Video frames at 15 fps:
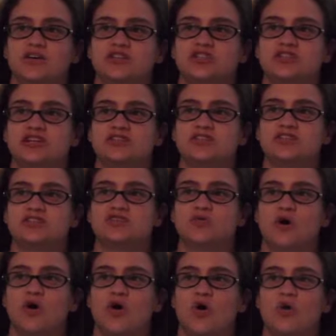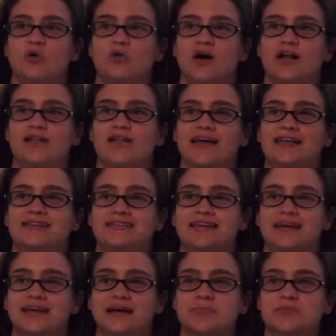She doesn't do a whole lot of like
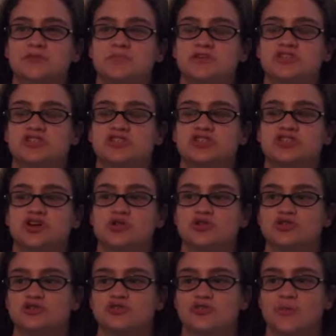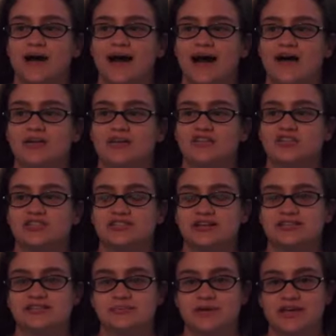tips, but she shows you around and she's
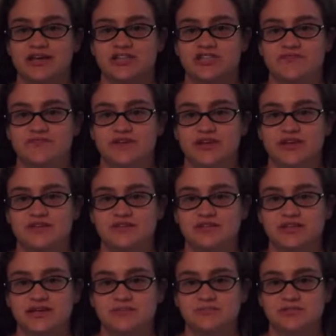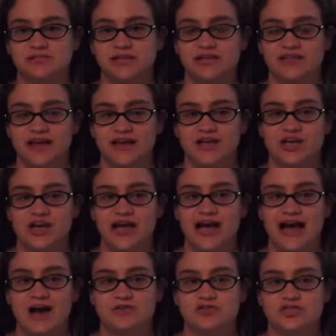done some kitchen video tips and like
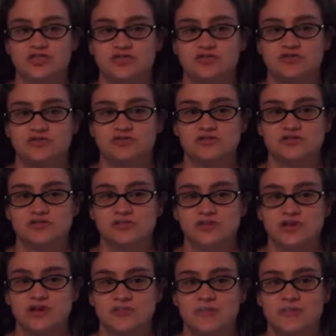how-tos,